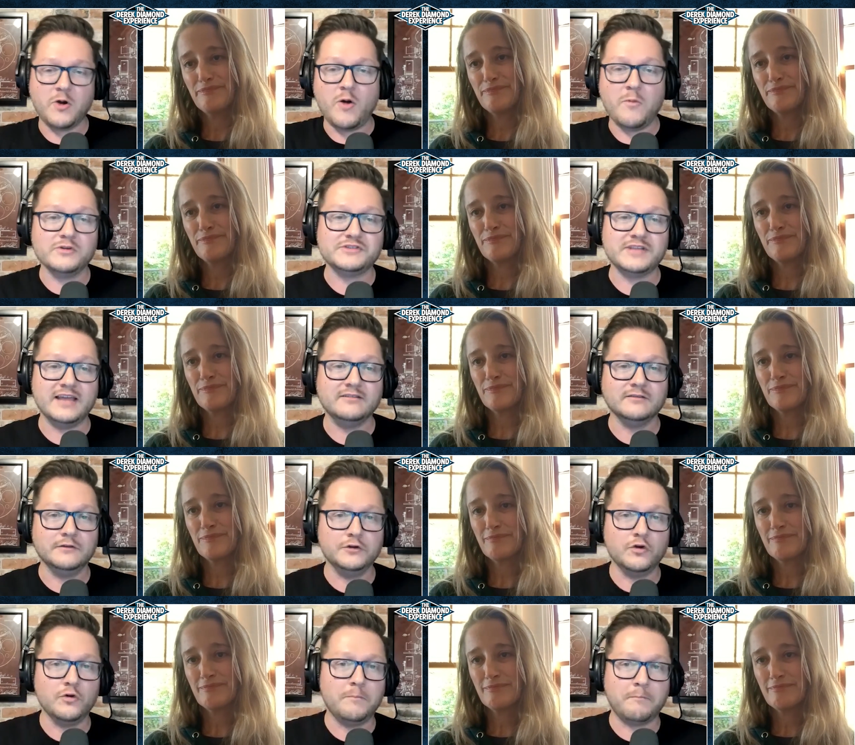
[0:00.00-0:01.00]
Speaker 1: almost that
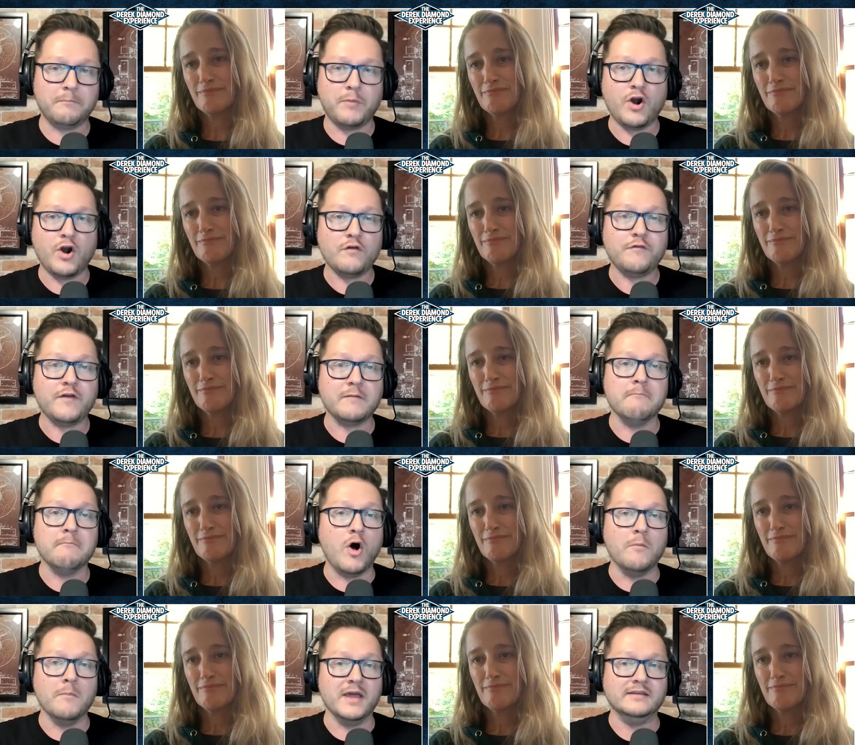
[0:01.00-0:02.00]
little perfect
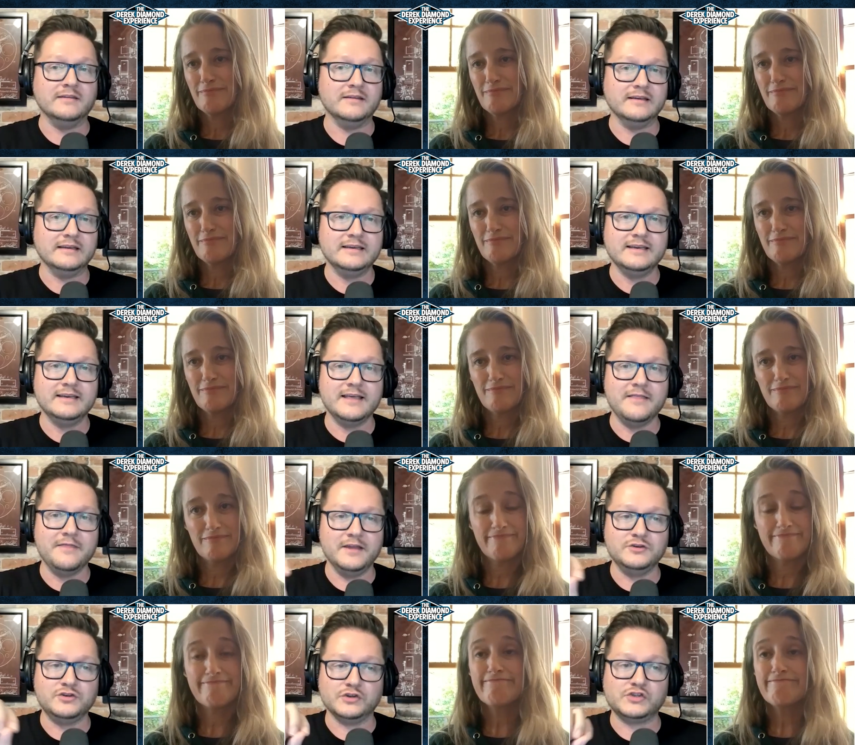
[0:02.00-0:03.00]
moment
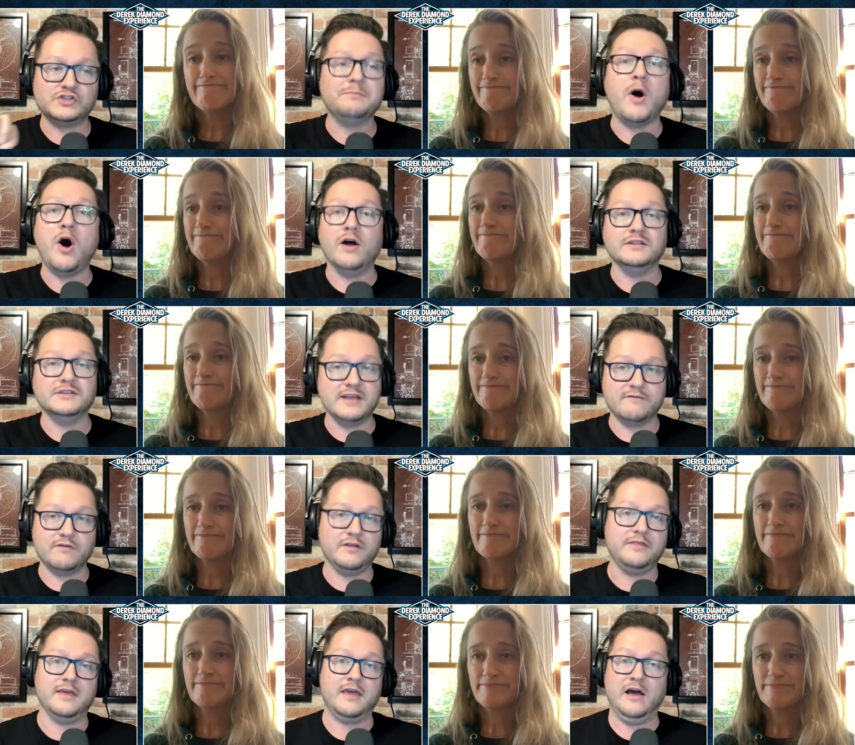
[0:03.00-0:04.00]
that just mm. spawns
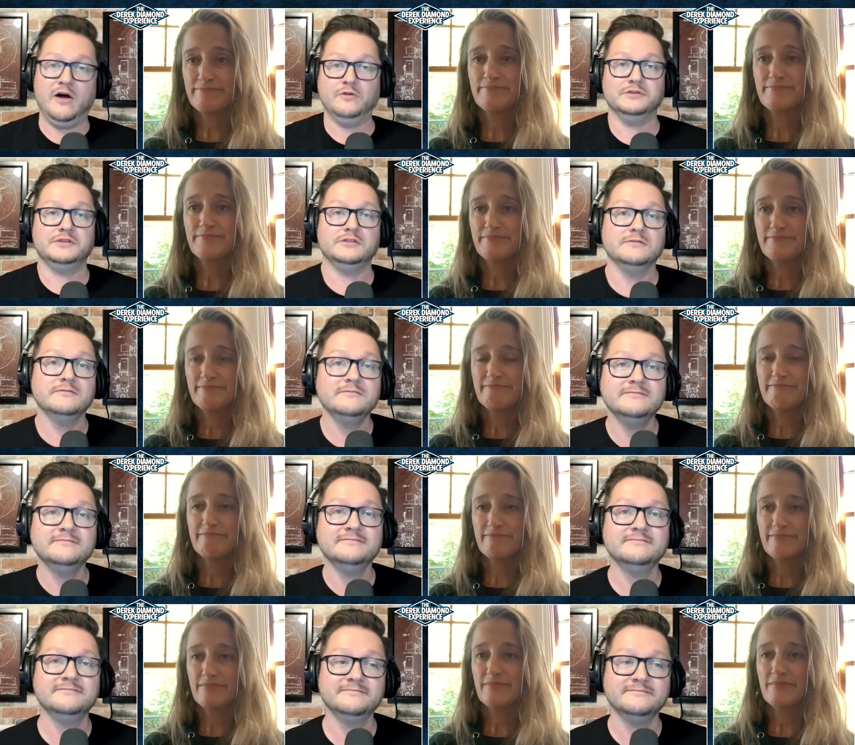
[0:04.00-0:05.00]
everything else.
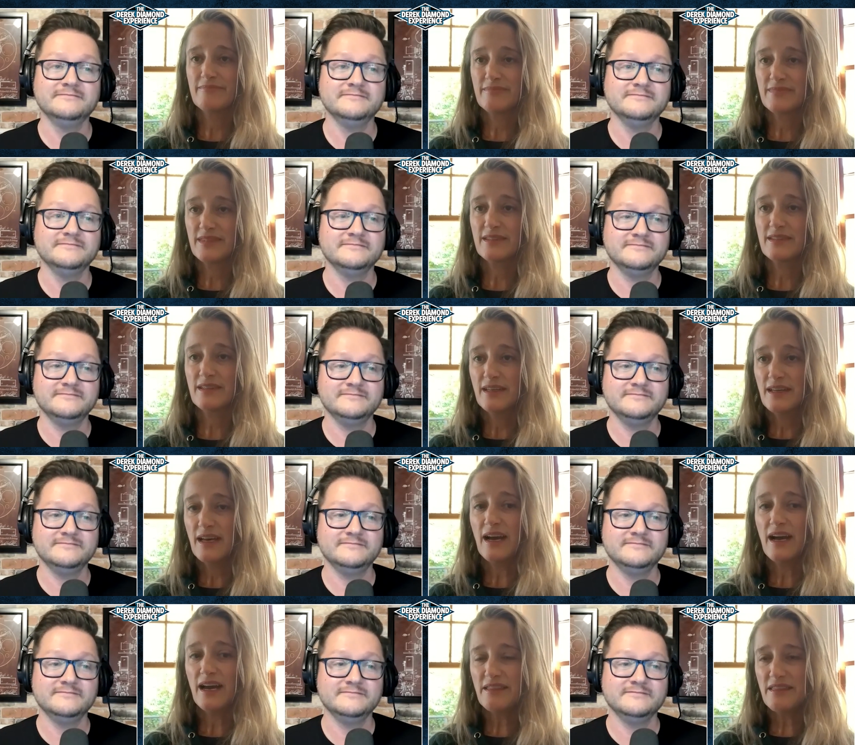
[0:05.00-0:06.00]

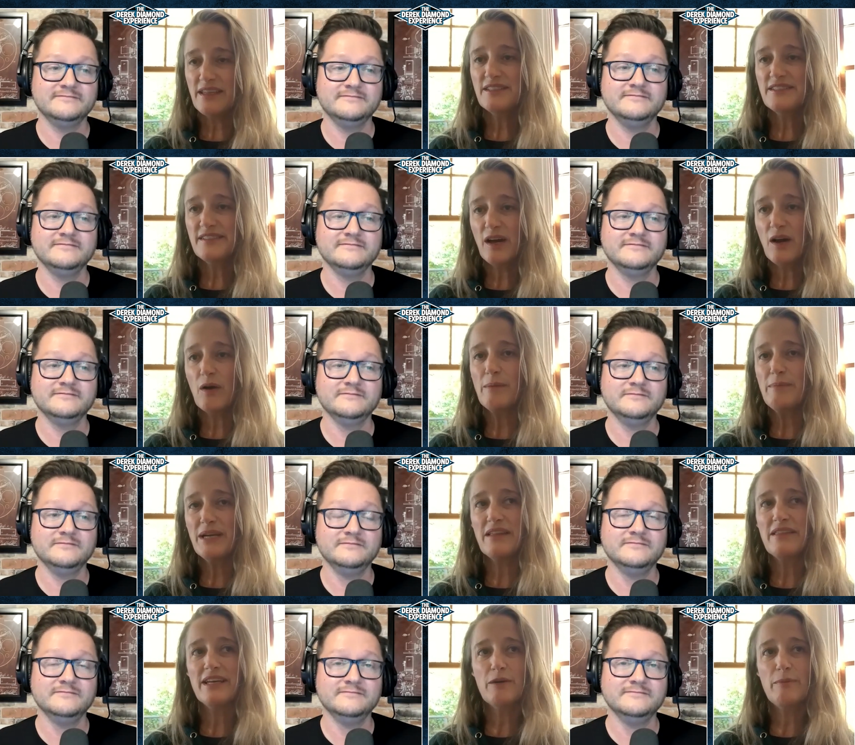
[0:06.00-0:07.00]
Speaker 2: I think so. I mean,
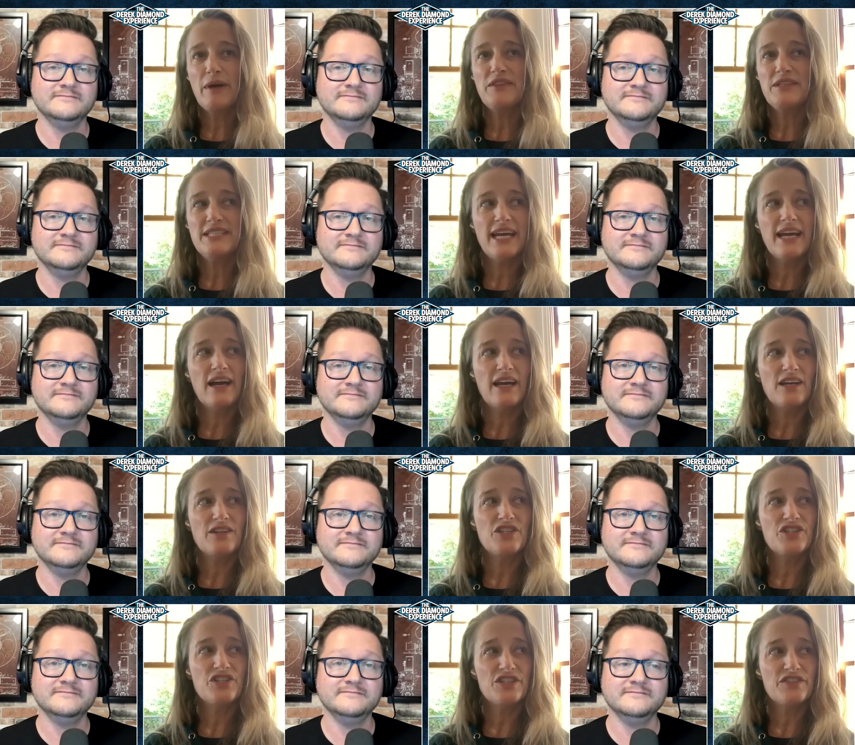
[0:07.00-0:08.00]
I think about the day I
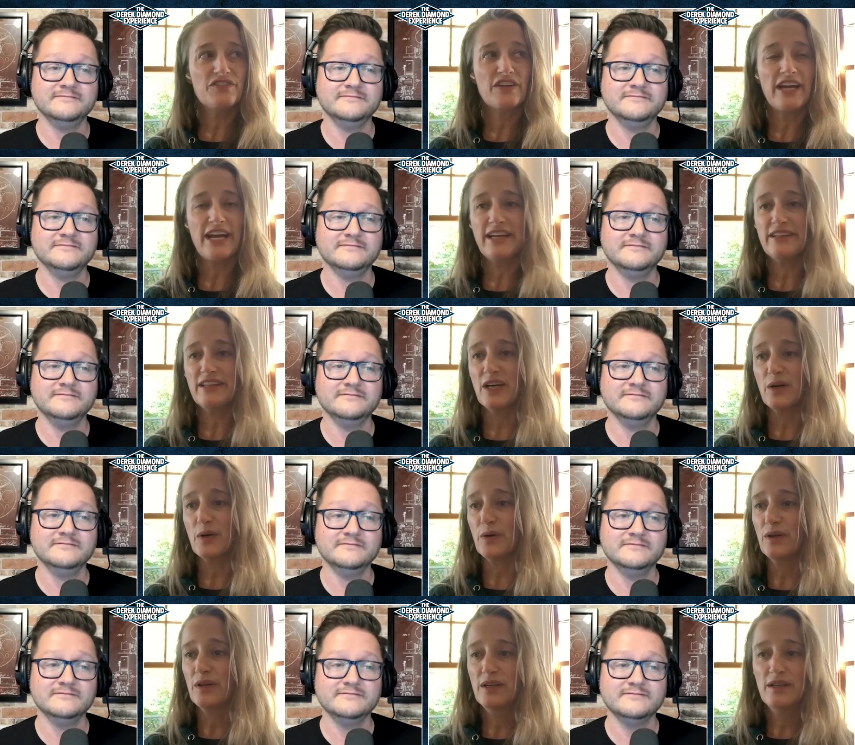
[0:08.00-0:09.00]
auditioned for
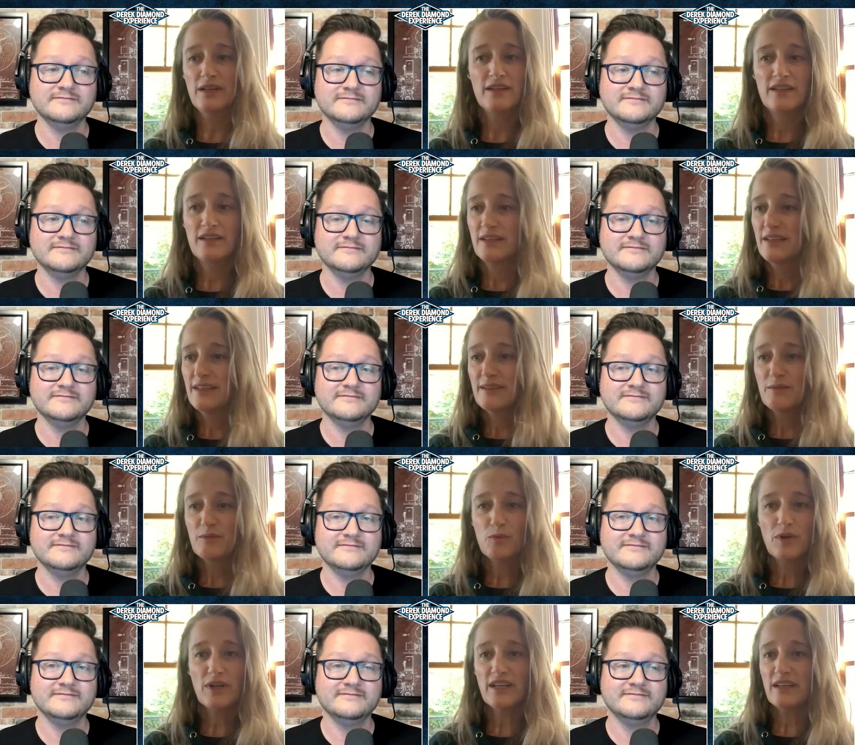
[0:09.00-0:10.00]
Halo.
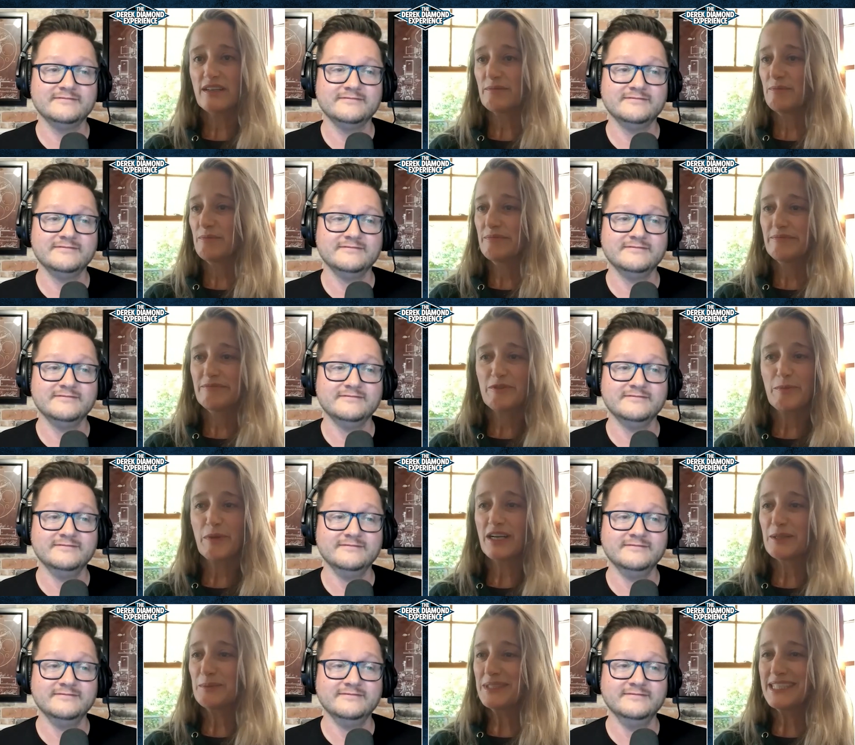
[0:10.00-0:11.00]
What a
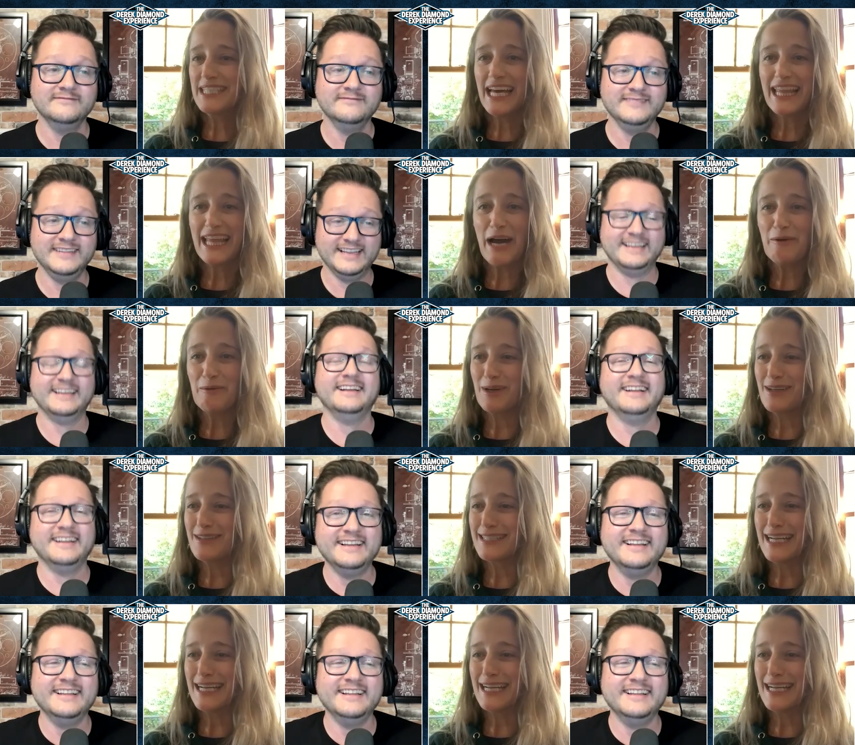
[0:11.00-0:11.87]
remarkable day that was.